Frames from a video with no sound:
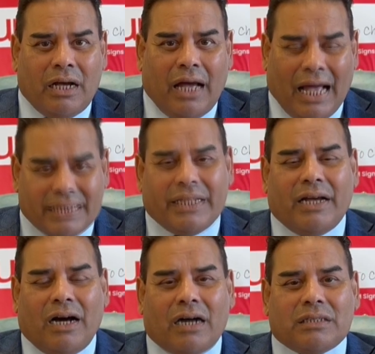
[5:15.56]
at their
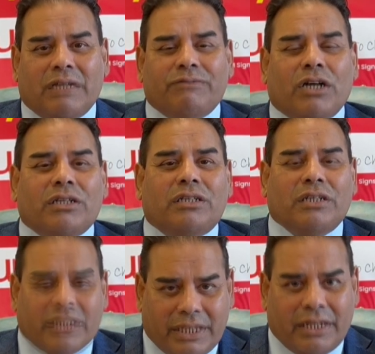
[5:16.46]
heart. They've done
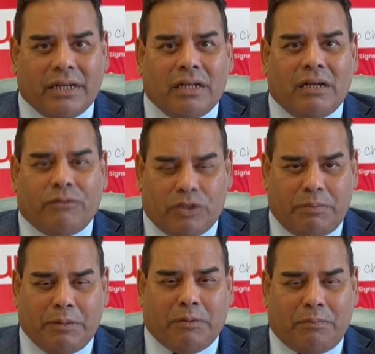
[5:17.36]
nothing for the
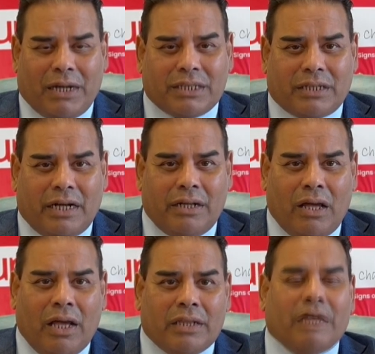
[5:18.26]
people of Palestine.
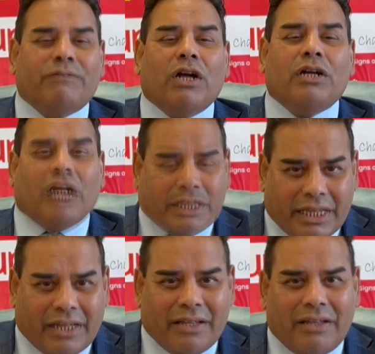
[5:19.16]
They've done
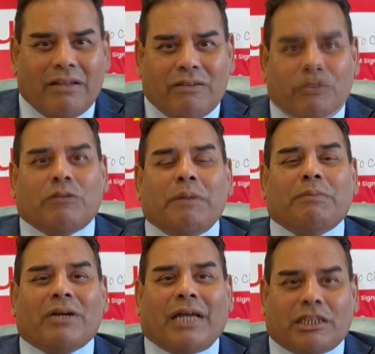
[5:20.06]
nothing for the people
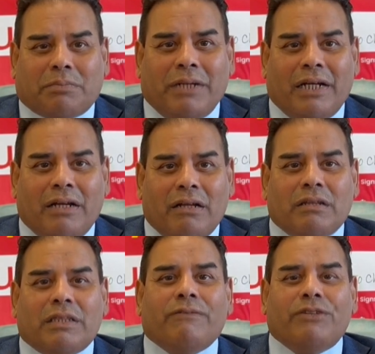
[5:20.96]
of Kashmir.
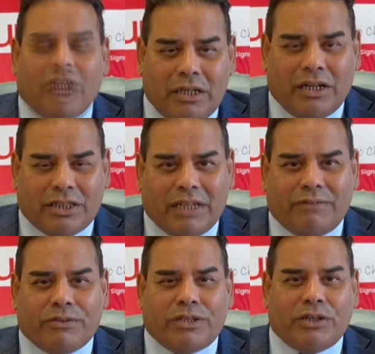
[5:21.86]
They've done nothing for
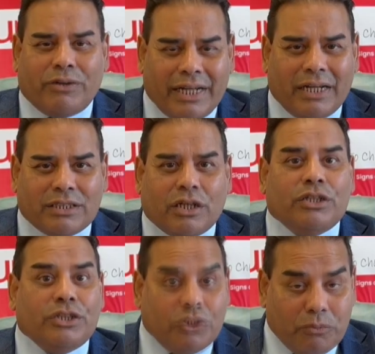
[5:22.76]
the Rohingyas,
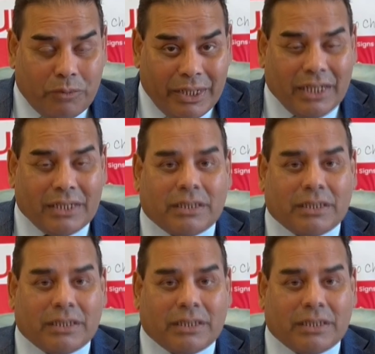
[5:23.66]
Uyghurs.